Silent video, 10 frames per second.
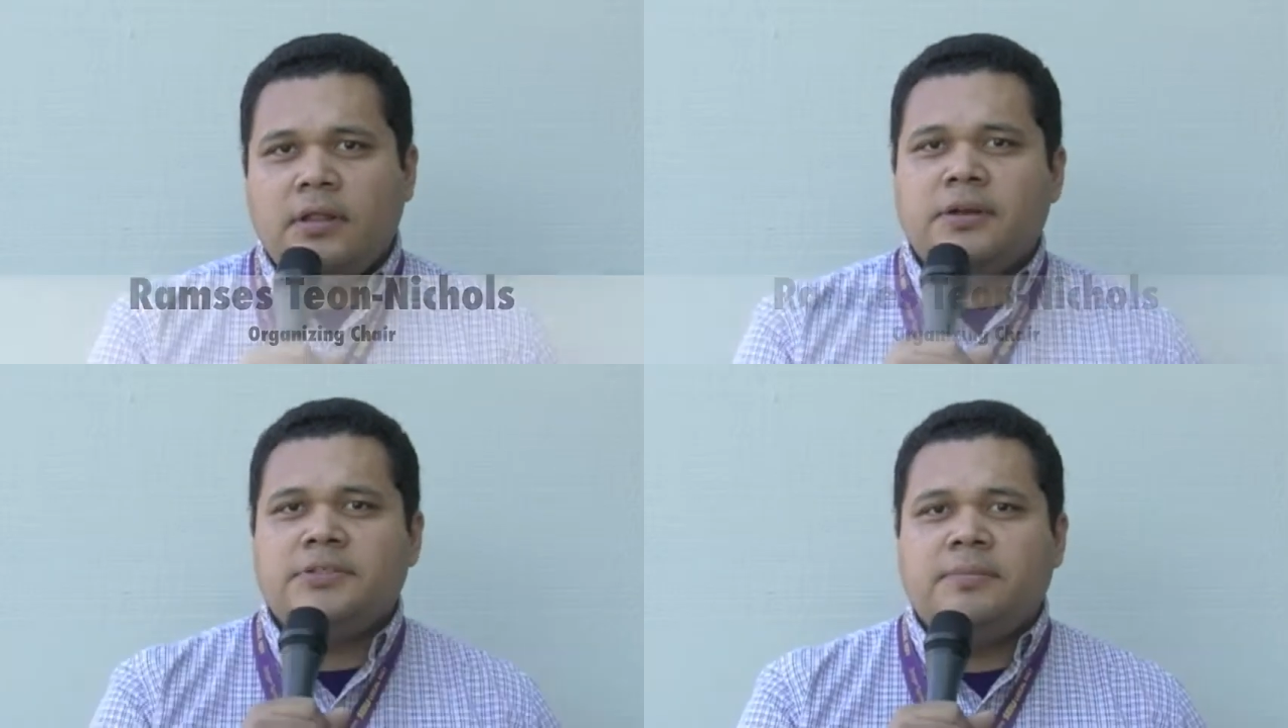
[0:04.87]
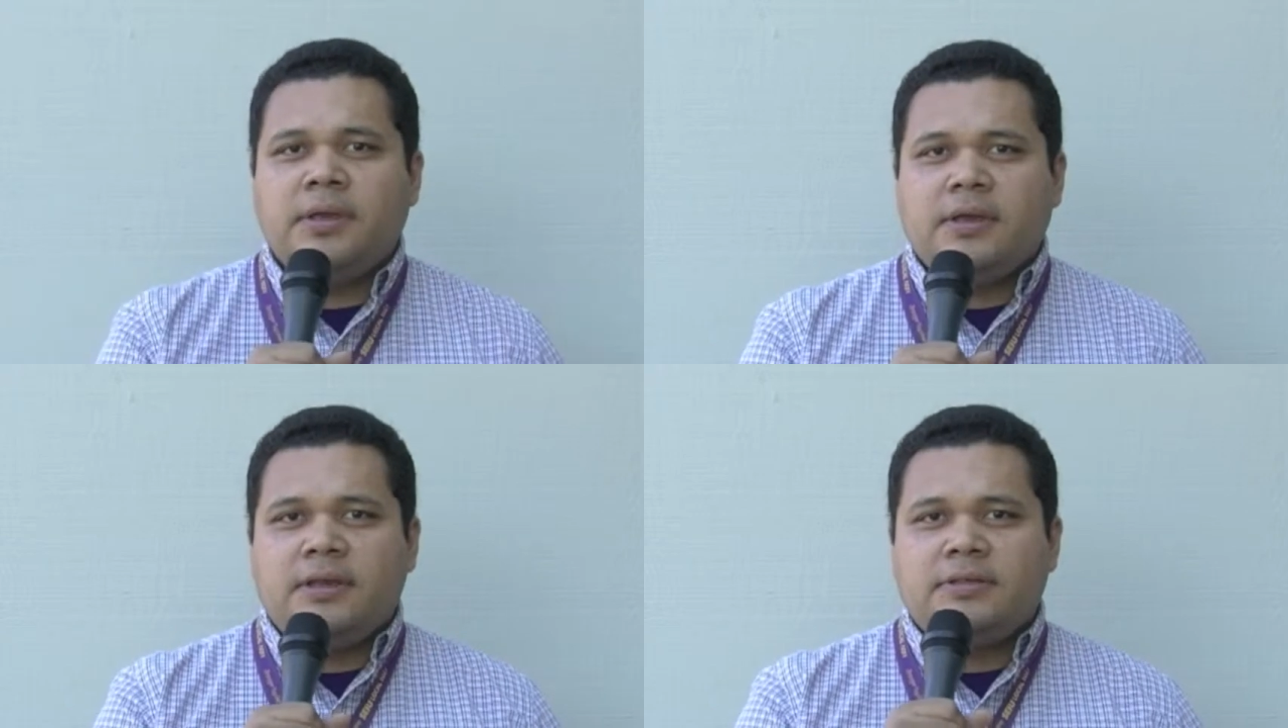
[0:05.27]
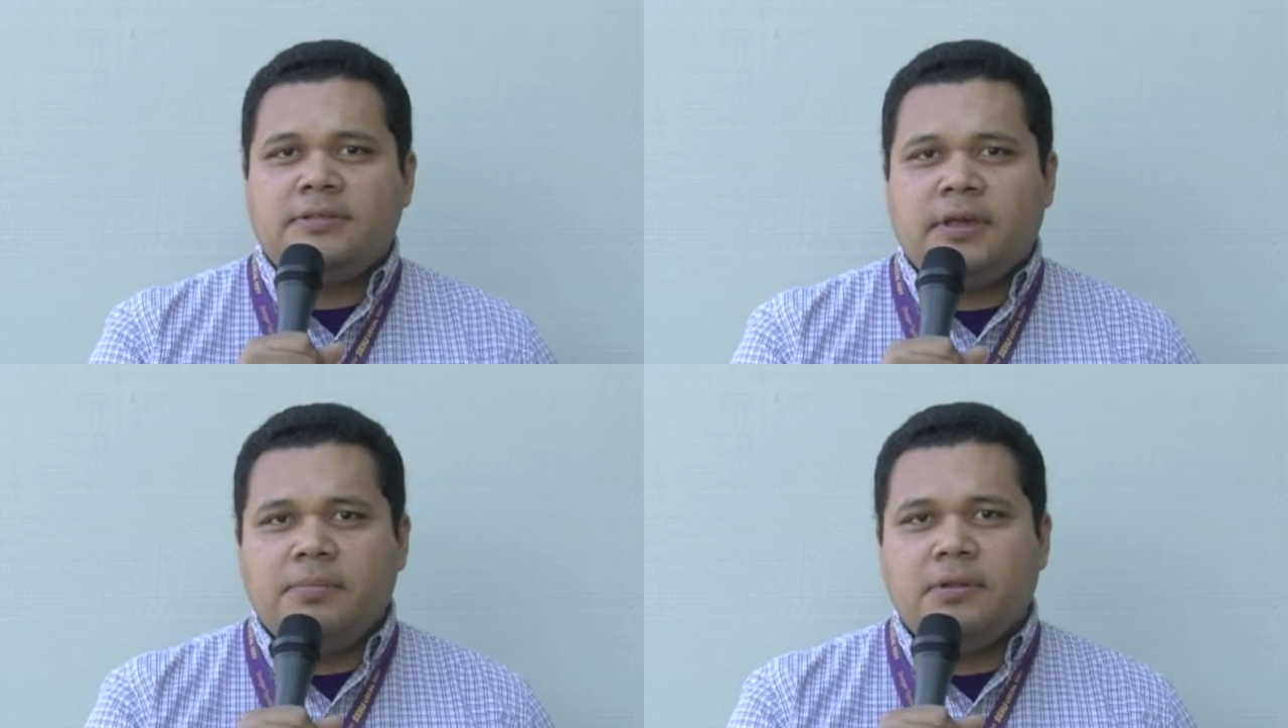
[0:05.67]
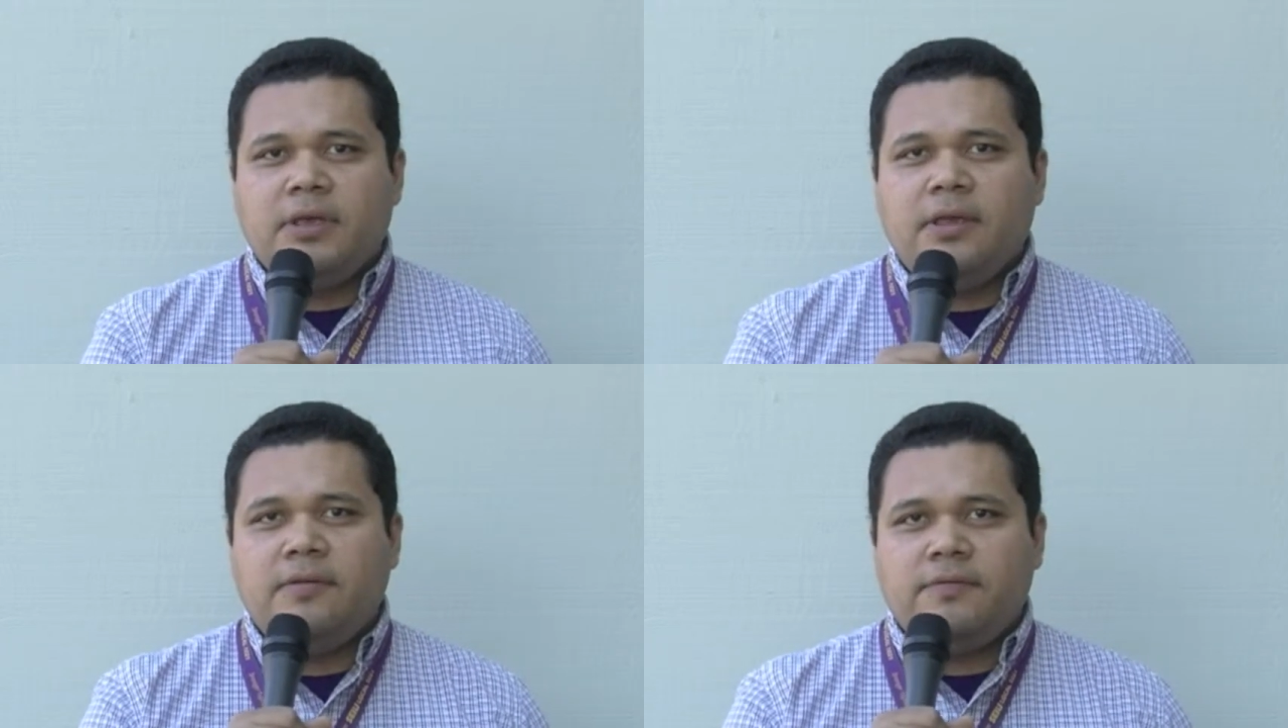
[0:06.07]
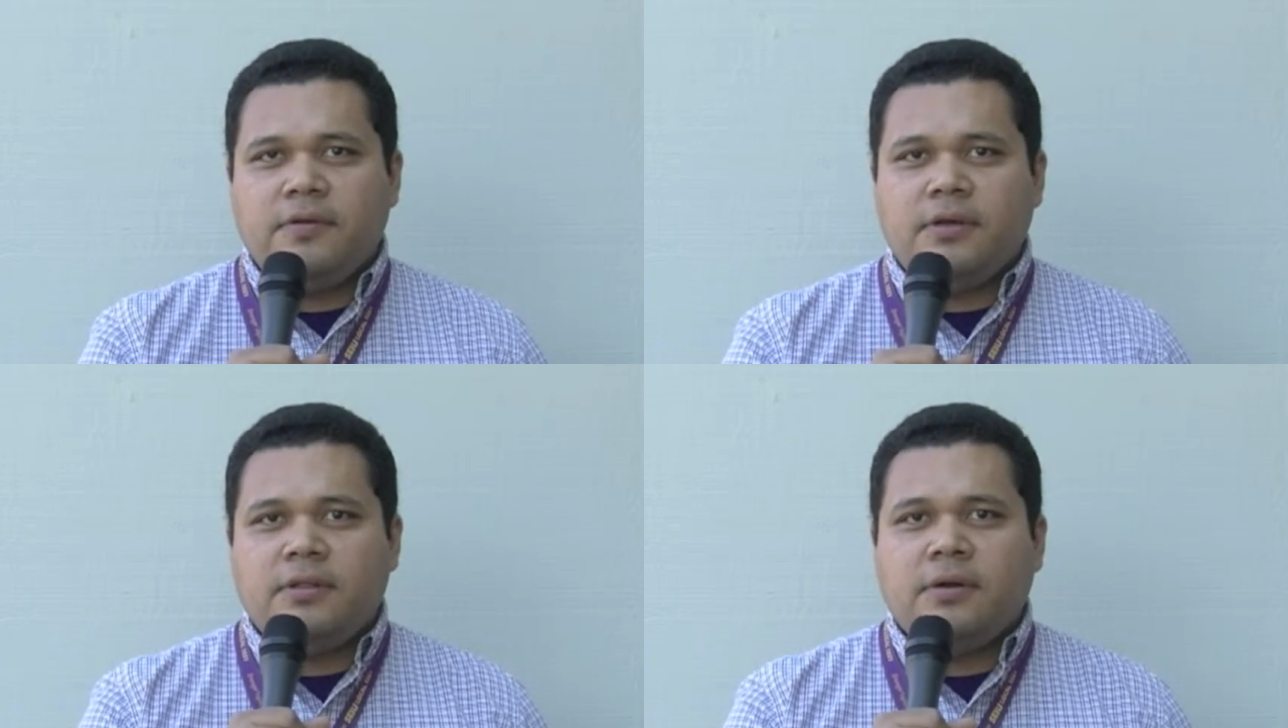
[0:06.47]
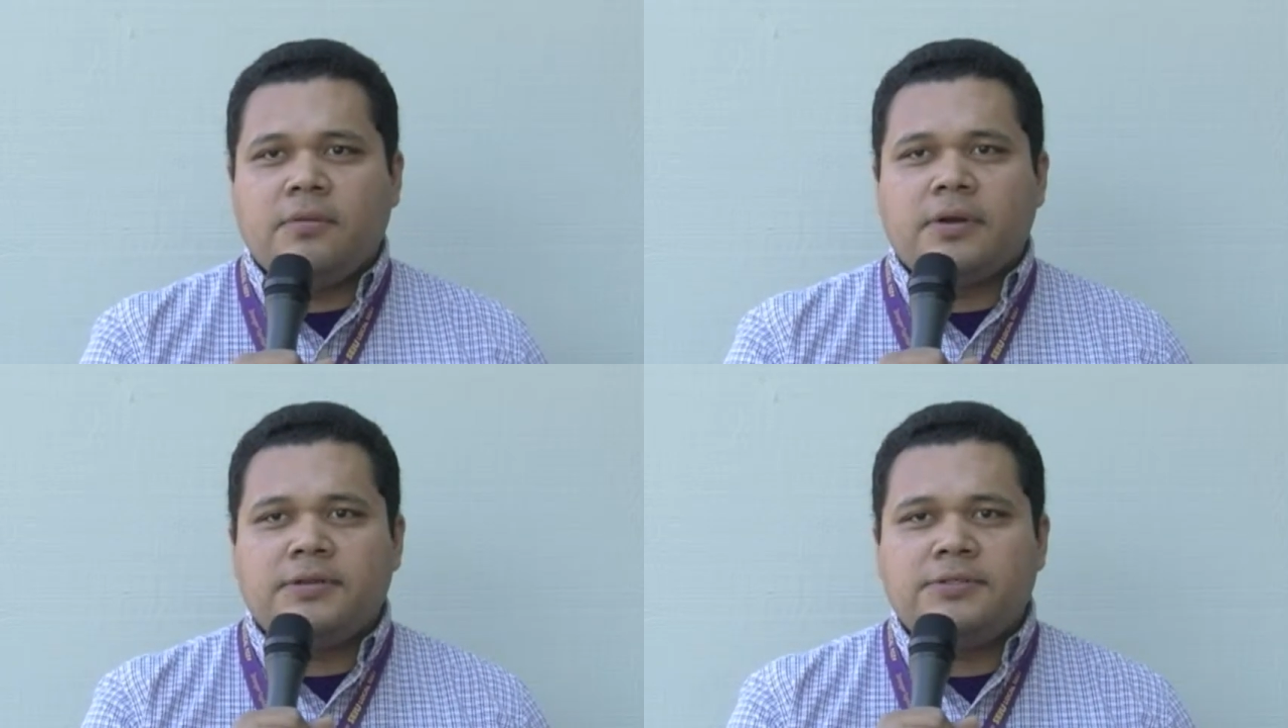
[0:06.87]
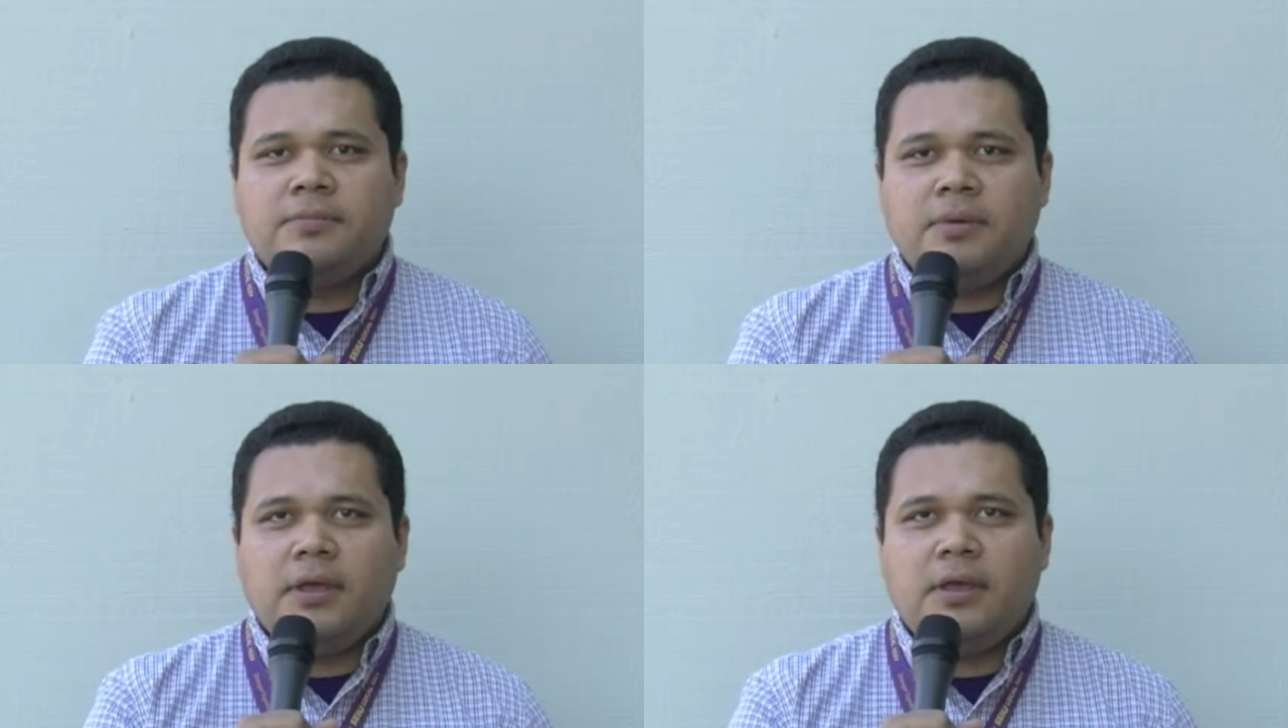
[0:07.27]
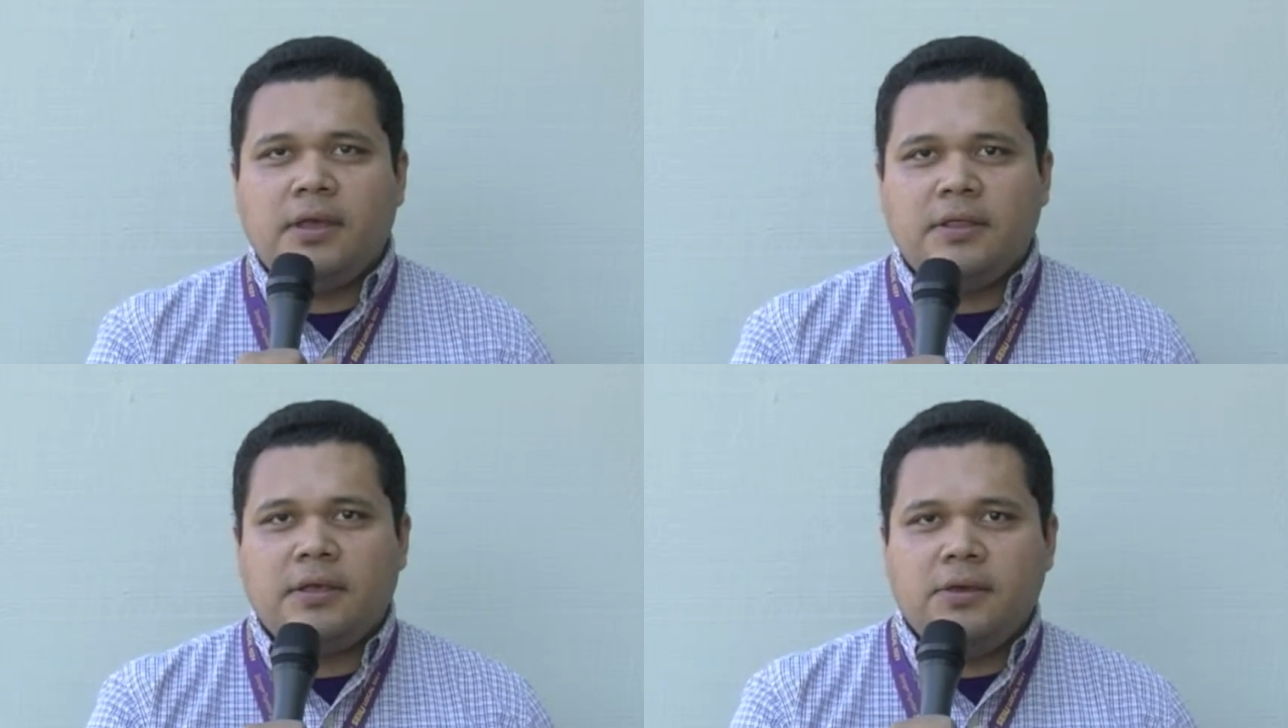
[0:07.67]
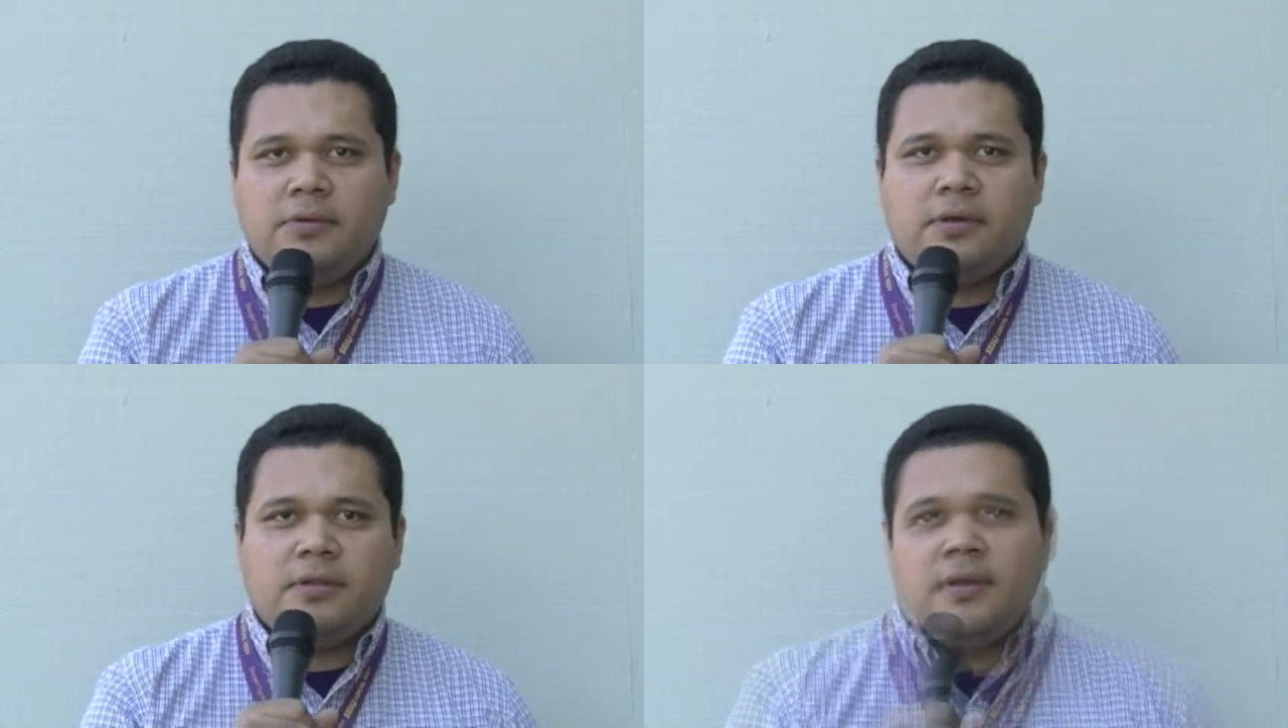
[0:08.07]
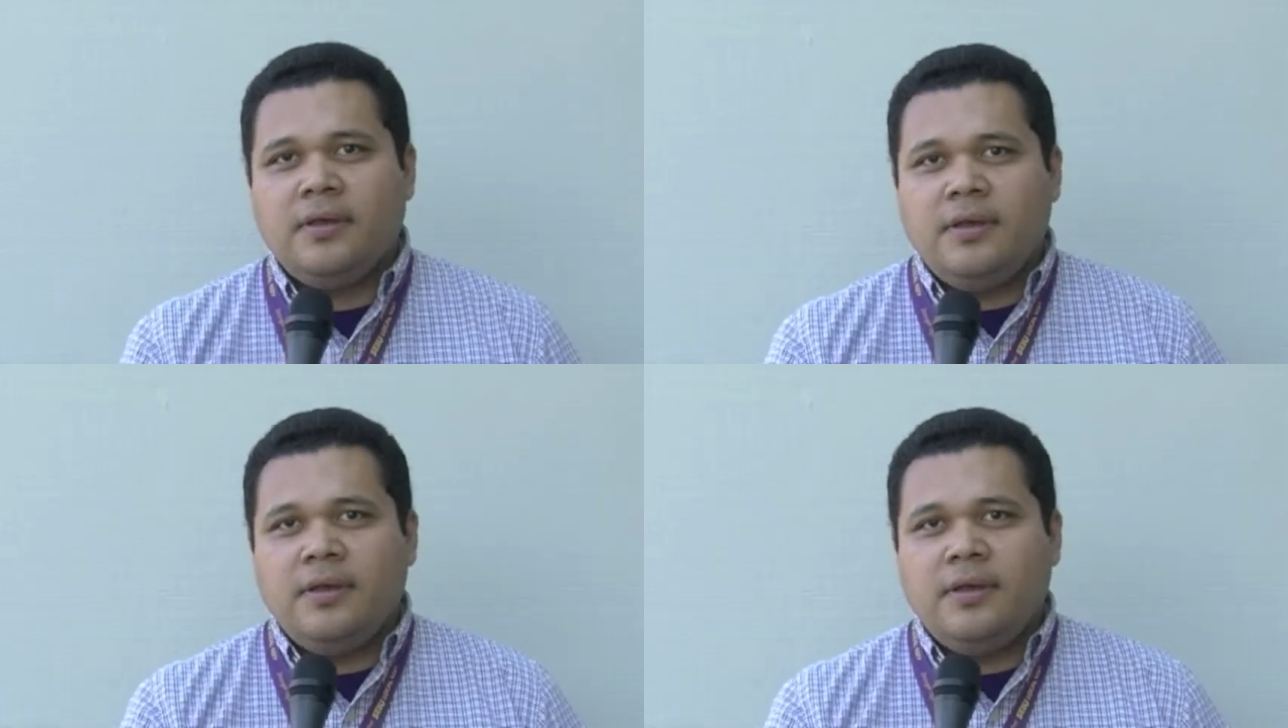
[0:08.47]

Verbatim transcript: largely because I believe the workers should be in the union.